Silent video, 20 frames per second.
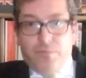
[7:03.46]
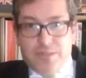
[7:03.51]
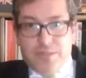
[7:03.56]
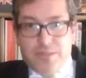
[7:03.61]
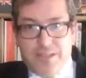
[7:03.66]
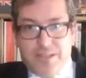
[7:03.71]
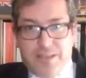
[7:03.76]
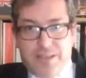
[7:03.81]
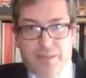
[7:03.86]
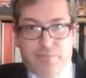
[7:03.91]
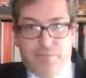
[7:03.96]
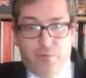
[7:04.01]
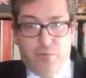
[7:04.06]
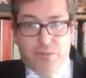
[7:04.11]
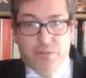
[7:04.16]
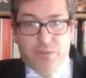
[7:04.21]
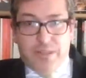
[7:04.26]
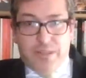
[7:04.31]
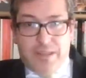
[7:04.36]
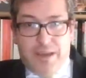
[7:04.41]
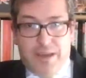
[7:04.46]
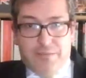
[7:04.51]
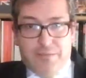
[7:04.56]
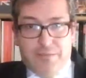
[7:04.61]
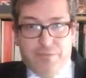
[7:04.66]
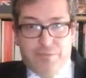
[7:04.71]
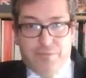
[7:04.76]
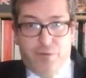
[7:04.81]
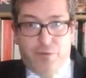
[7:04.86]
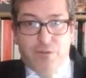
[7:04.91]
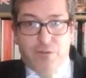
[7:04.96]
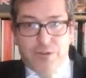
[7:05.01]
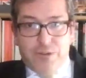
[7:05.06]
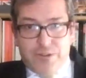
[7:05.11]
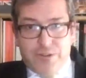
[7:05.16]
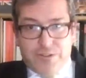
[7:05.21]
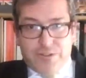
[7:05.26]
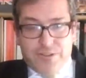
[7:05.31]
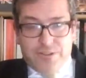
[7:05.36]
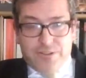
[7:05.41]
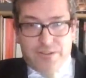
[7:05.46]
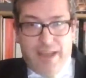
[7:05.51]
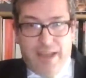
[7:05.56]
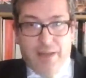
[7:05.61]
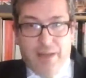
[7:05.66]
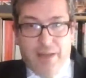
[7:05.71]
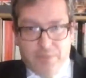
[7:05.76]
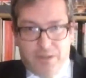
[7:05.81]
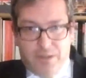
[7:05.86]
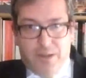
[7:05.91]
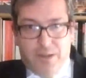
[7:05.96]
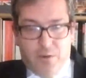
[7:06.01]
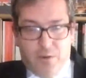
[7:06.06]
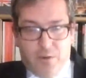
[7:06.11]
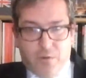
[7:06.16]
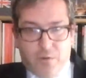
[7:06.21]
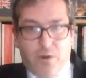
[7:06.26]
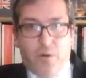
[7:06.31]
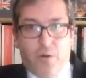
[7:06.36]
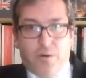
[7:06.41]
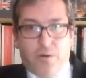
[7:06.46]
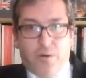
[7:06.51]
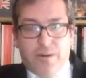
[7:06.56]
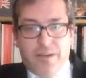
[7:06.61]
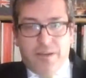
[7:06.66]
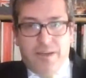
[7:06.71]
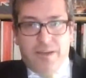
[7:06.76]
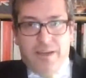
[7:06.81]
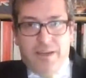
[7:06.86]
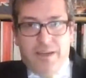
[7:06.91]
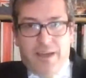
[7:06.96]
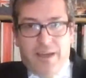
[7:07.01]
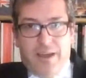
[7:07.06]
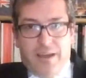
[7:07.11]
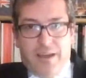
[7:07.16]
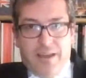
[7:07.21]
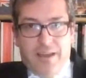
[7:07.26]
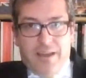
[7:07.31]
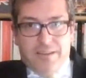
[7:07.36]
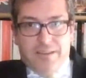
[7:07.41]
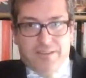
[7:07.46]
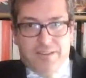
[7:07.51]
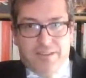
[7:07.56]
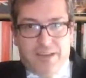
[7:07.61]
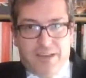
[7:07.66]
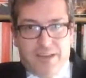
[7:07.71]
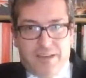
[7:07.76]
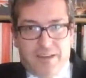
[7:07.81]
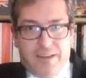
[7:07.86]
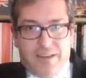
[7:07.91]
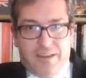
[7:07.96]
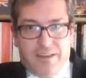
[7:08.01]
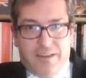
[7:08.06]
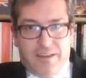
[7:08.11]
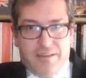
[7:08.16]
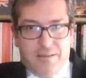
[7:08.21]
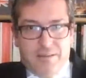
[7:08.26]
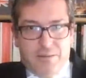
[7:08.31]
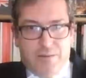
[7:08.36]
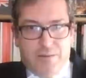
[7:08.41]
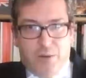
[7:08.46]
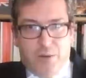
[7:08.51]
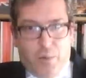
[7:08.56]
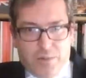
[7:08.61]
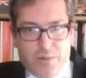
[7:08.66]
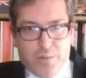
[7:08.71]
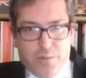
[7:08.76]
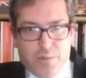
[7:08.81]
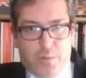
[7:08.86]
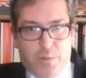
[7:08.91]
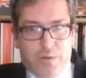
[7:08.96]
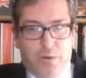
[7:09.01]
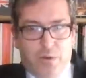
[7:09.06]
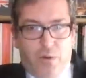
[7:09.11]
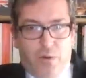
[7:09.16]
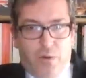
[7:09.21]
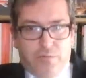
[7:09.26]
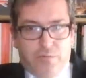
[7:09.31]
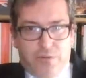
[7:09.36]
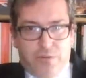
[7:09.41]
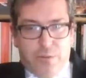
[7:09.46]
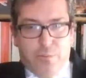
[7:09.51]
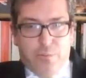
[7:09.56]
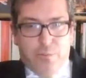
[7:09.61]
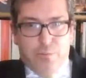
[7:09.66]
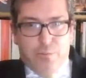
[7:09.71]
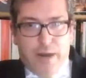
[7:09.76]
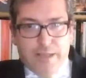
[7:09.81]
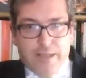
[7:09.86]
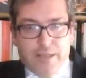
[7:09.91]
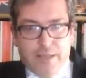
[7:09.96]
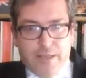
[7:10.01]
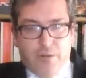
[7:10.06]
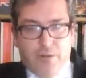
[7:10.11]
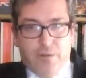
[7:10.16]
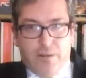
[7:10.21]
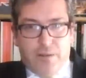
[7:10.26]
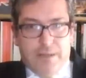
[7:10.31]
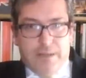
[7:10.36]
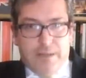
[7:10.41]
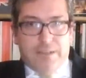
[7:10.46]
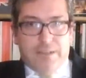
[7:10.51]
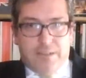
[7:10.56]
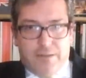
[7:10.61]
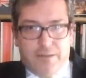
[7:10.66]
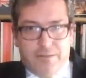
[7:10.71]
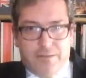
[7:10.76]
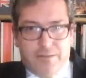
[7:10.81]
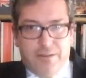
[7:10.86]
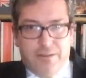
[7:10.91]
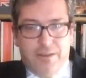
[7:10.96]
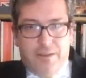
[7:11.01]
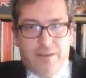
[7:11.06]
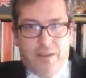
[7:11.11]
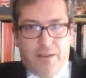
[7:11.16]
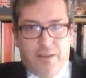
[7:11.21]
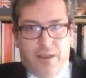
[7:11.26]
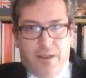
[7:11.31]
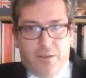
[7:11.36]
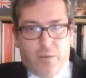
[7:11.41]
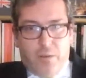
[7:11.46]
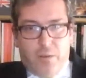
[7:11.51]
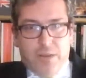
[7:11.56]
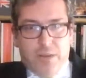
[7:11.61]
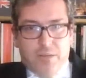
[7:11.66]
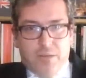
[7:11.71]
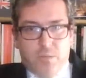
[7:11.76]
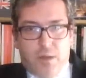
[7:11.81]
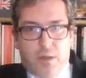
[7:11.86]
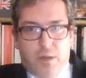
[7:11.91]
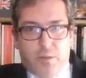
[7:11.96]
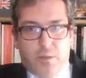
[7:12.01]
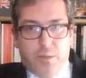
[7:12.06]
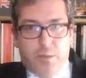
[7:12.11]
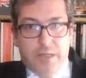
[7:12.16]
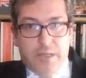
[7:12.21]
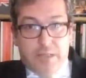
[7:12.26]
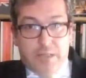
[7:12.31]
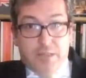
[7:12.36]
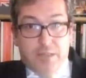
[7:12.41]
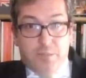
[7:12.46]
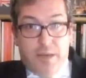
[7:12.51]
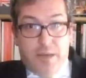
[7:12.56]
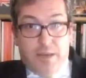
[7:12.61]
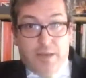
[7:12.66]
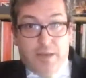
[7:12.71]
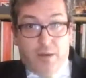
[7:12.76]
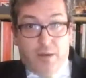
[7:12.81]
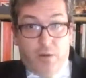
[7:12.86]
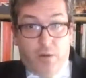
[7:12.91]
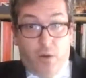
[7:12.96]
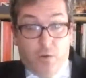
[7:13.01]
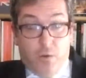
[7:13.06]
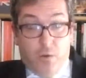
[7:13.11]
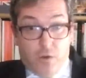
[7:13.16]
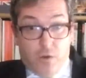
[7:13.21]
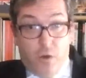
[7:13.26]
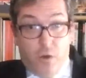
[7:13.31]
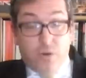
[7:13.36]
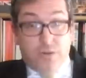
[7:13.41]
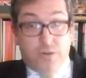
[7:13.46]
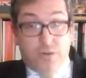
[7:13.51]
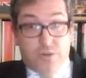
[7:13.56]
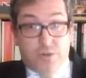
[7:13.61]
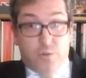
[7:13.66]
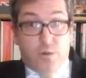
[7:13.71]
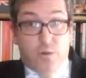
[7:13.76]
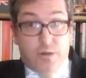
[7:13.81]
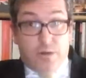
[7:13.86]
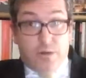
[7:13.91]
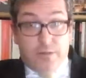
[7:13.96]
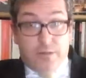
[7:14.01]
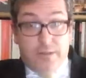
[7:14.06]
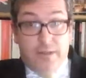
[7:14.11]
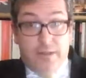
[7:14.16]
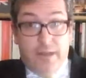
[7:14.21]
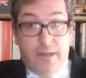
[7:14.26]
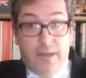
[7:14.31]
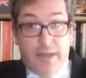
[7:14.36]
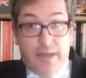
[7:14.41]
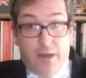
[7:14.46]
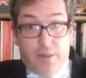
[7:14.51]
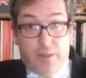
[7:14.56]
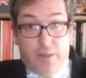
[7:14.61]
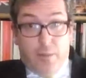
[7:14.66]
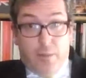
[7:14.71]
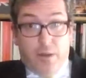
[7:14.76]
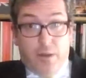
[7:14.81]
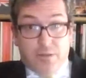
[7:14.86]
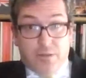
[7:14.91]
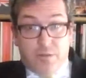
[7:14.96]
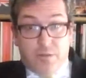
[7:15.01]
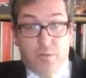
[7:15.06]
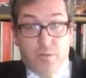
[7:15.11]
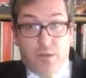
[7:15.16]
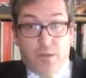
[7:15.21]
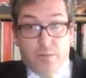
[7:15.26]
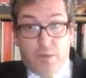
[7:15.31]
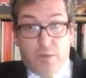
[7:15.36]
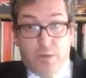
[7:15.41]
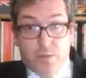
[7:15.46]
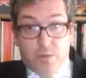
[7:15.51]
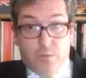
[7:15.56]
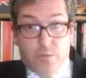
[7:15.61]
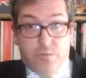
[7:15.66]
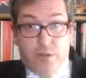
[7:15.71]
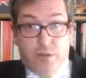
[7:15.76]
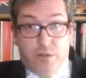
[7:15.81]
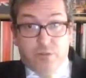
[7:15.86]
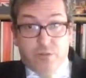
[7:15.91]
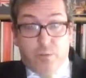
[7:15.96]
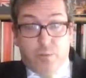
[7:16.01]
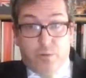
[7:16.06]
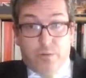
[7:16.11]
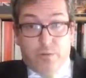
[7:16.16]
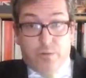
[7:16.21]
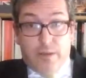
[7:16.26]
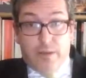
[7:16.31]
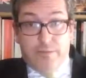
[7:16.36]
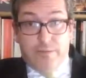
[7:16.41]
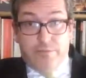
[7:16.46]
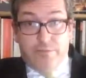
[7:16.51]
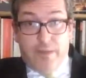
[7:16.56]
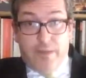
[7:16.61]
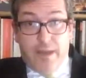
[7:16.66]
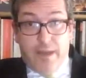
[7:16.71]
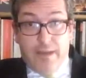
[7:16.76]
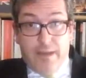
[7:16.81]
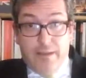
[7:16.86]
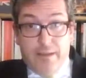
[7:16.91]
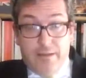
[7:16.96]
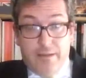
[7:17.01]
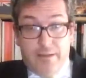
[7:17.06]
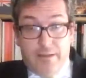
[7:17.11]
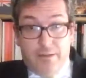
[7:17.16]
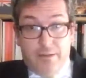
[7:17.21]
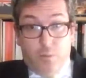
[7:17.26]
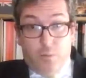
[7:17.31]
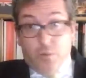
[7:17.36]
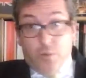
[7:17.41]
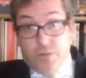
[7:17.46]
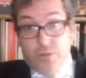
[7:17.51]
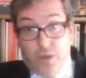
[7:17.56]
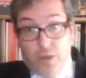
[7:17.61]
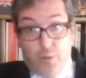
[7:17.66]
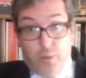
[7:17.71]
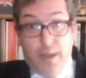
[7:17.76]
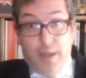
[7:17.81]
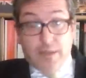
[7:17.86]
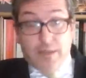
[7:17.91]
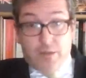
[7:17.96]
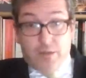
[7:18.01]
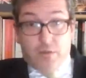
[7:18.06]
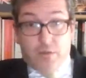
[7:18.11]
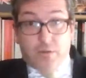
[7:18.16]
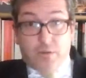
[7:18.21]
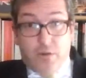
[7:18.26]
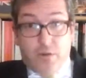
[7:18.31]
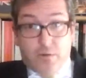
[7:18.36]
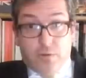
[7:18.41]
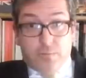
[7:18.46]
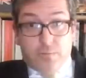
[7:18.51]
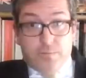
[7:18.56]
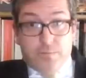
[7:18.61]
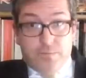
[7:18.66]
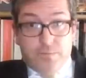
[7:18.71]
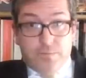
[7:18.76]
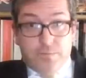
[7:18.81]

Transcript: obviously, enforcing that for foreigners outside Hong Kong uh, is, uh, you know, is probably not very practical, at least in uh, the Western world. But it does make Hong Kongers who are in other parts of the world much more vulnerable if they want to go back to Hong Kong.